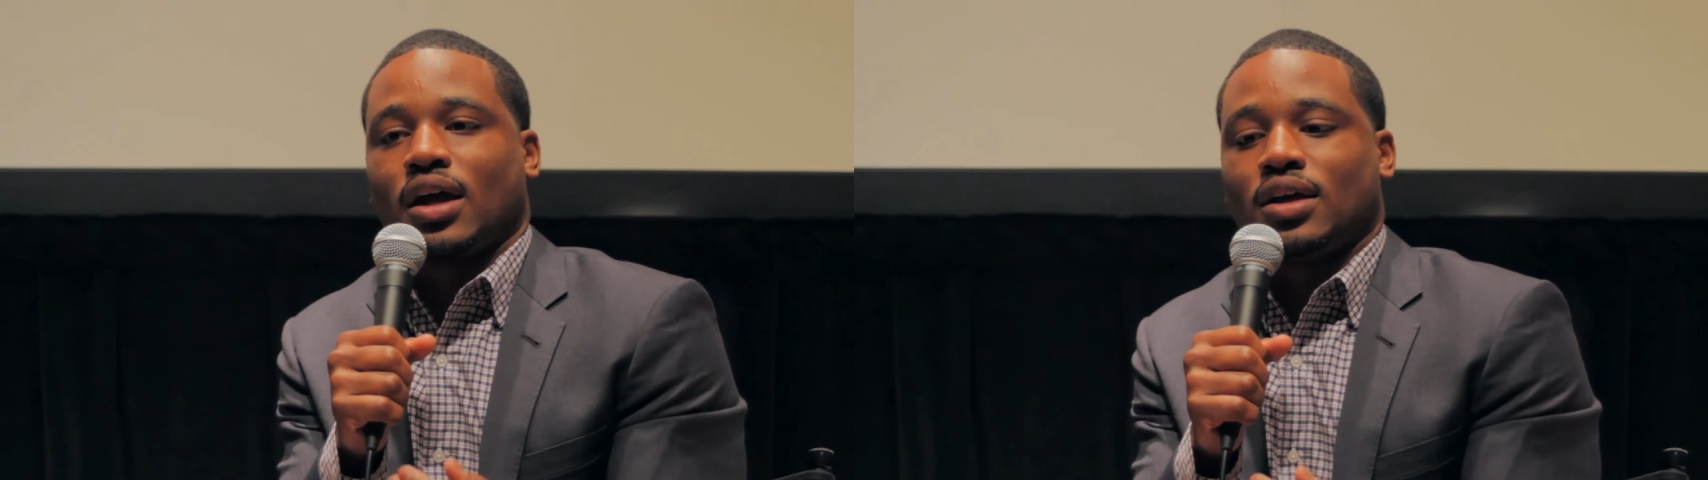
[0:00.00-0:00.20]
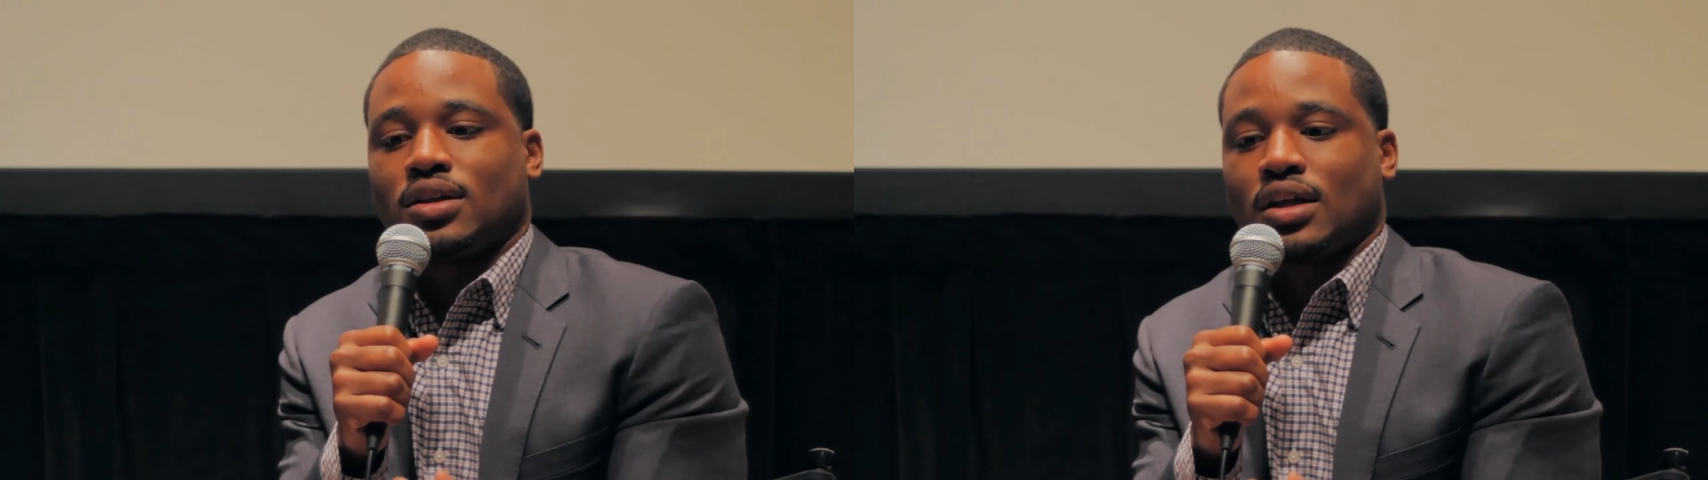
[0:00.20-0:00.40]

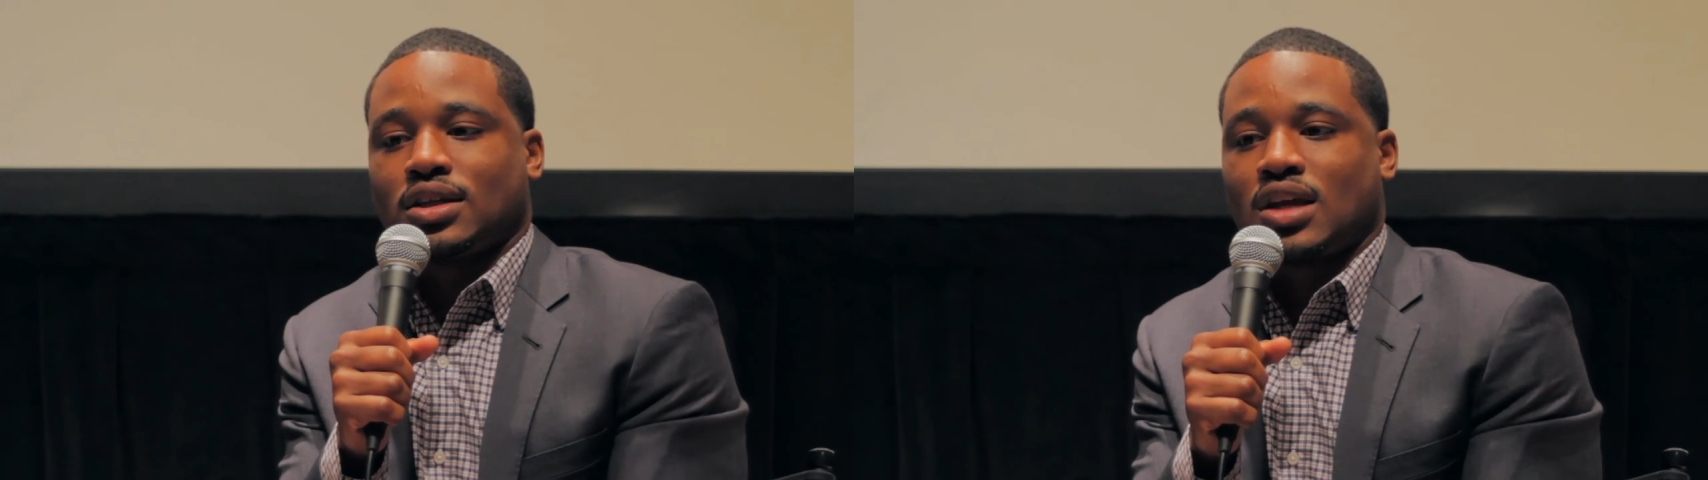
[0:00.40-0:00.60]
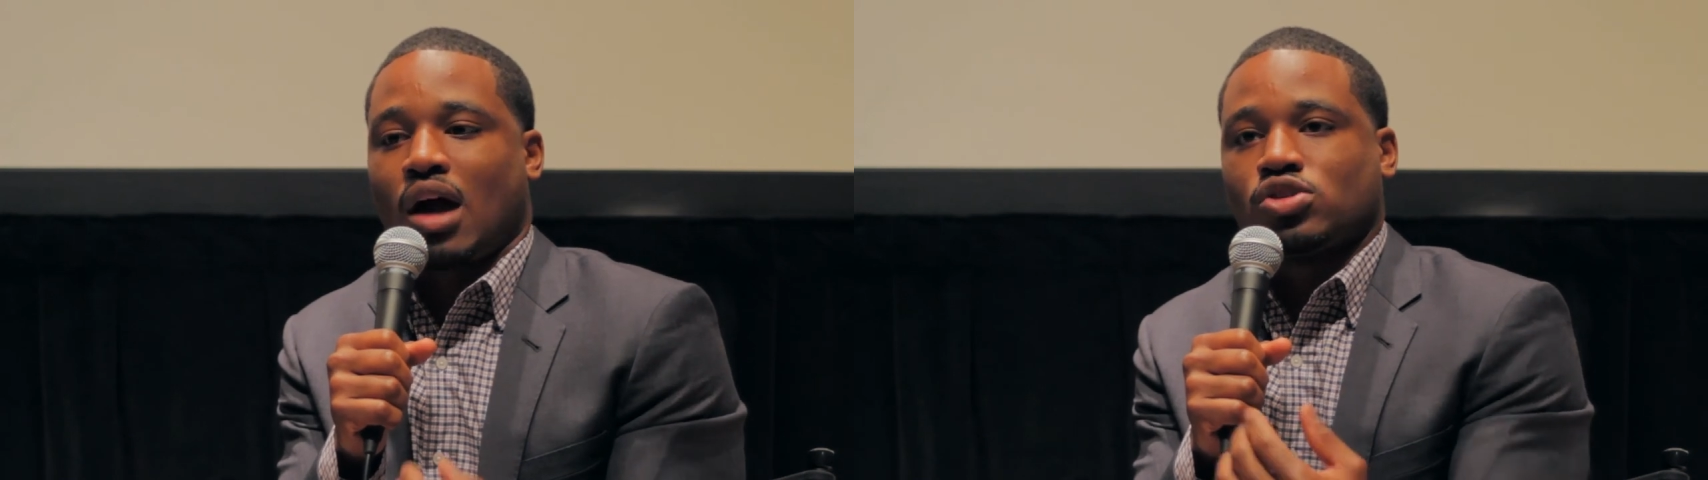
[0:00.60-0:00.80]
that that
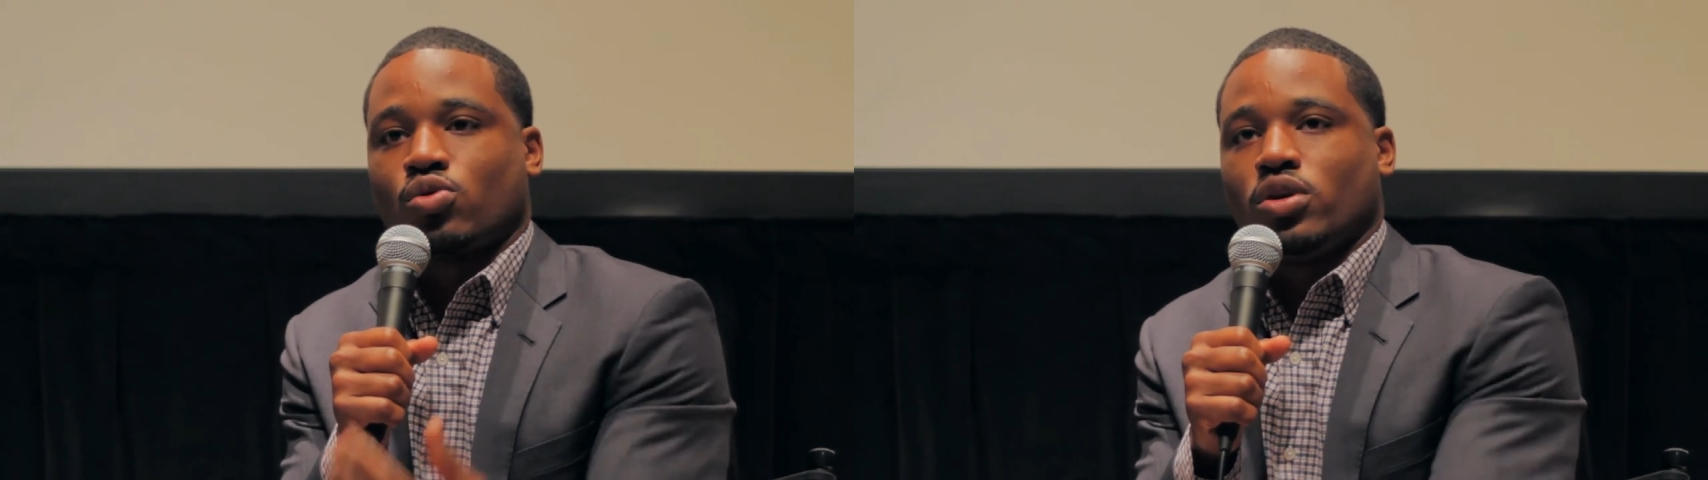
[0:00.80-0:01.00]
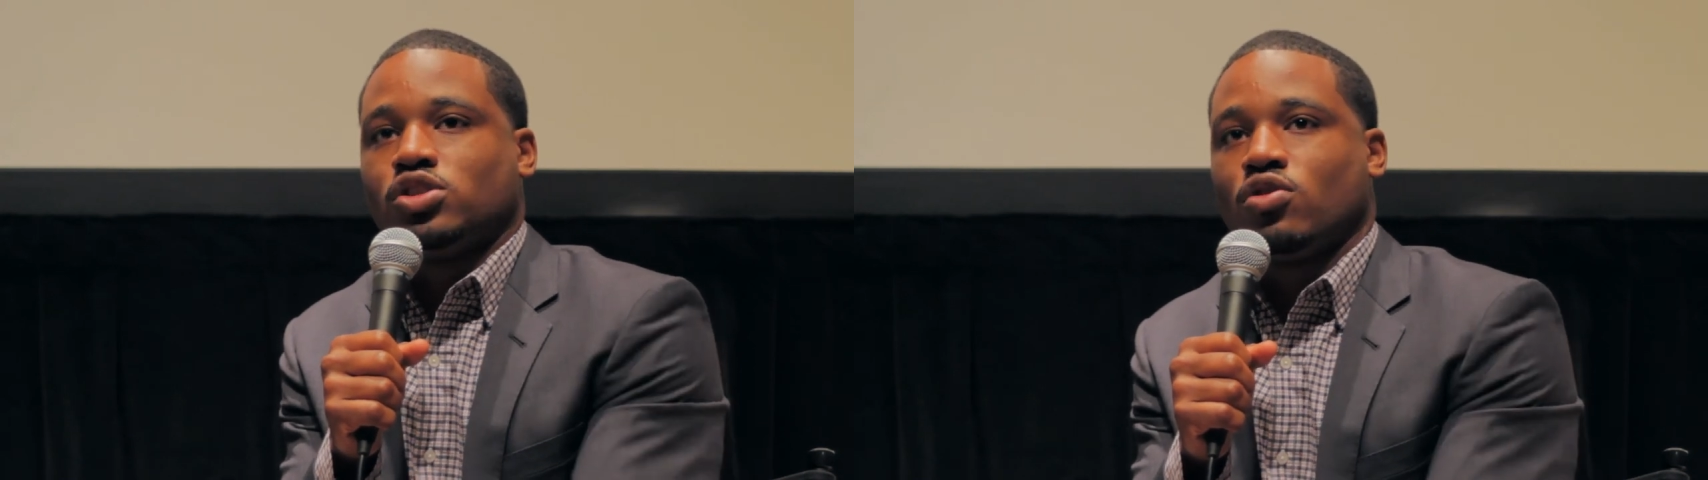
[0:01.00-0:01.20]
this guy was
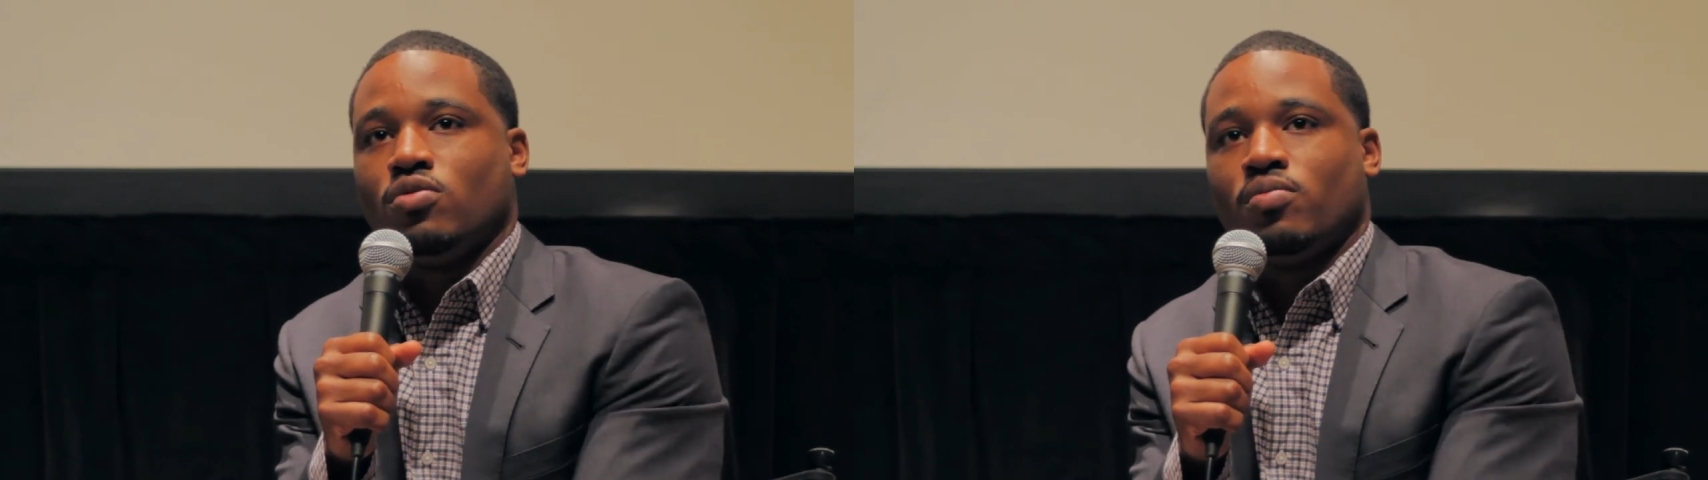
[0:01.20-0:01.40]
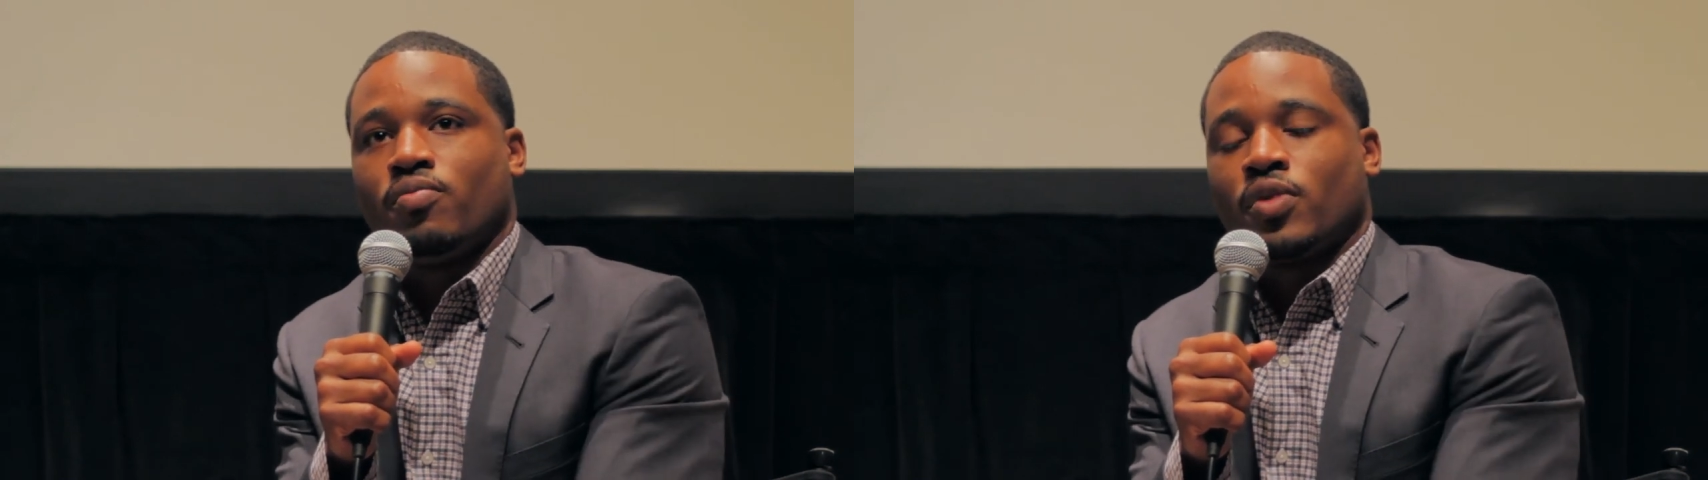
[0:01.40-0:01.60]
22,